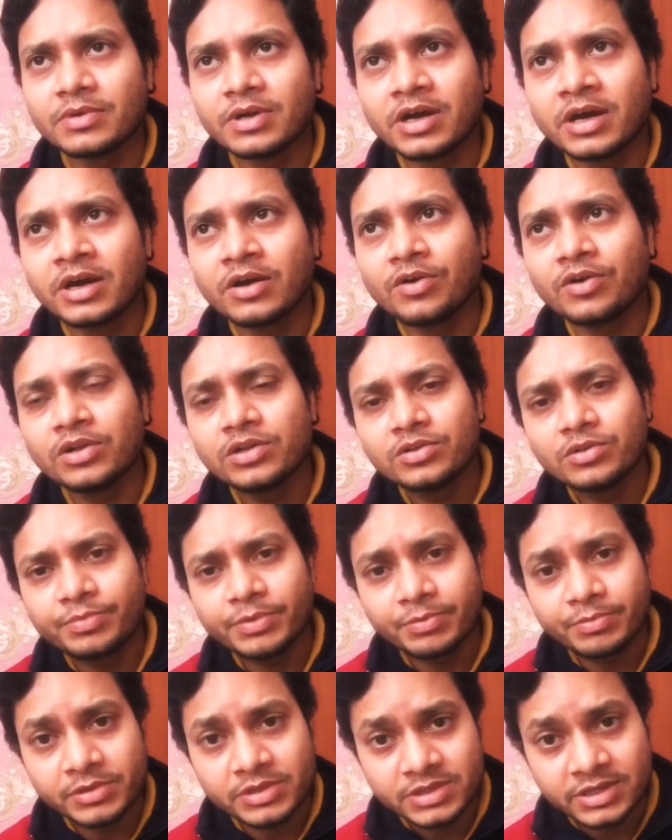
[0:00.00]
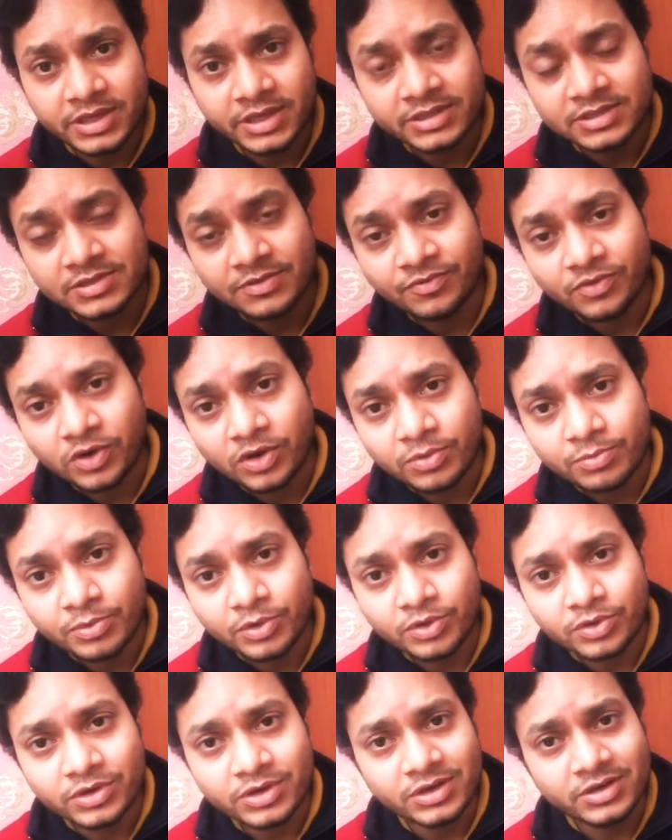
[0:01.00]
although people say it's a
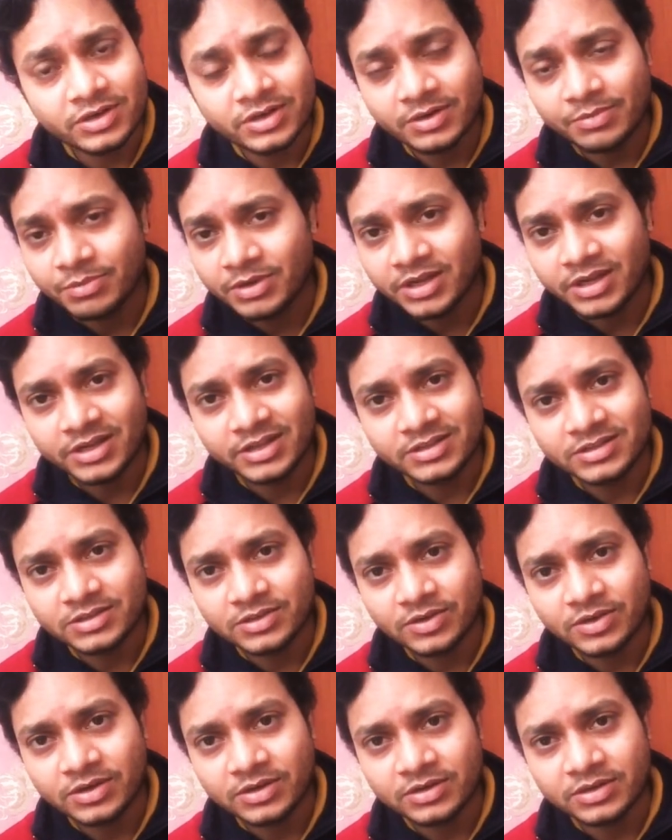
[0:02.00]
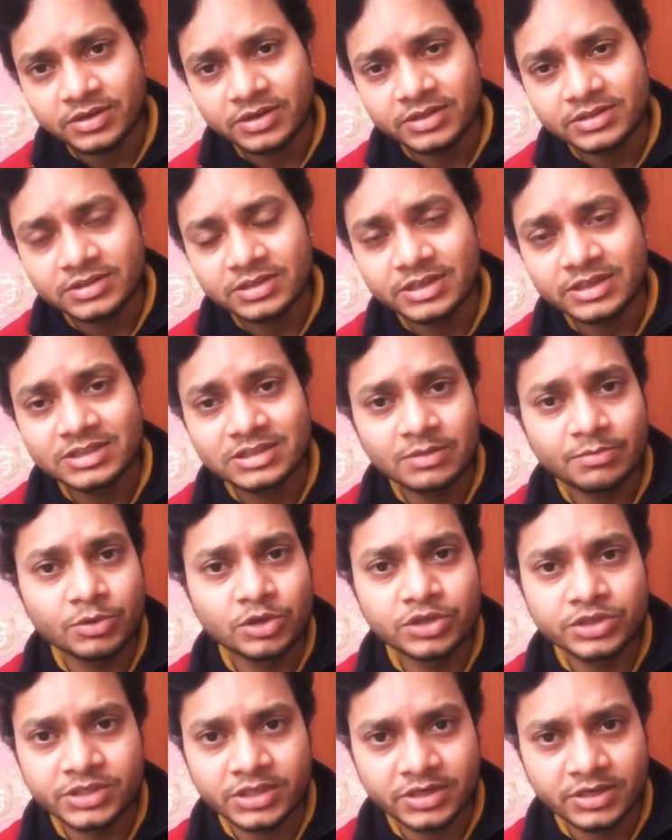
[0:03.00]
war-prone country, but it's not. It's a
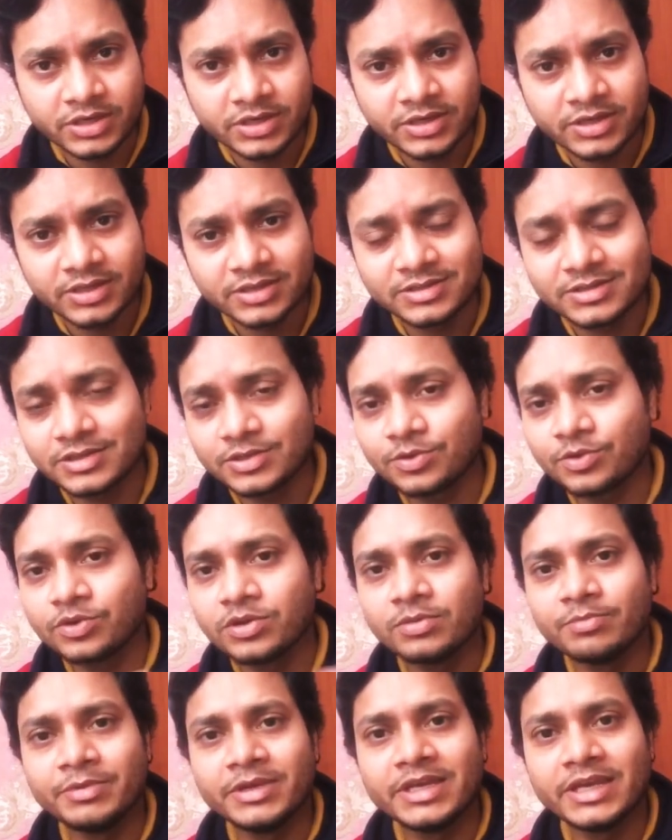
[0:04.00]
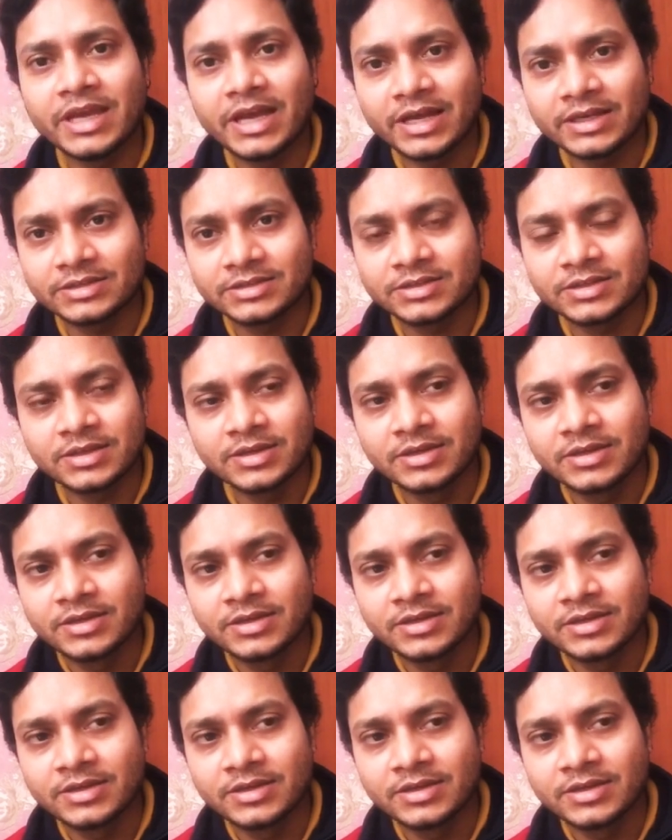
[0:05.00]
bullshit. It's a total BS.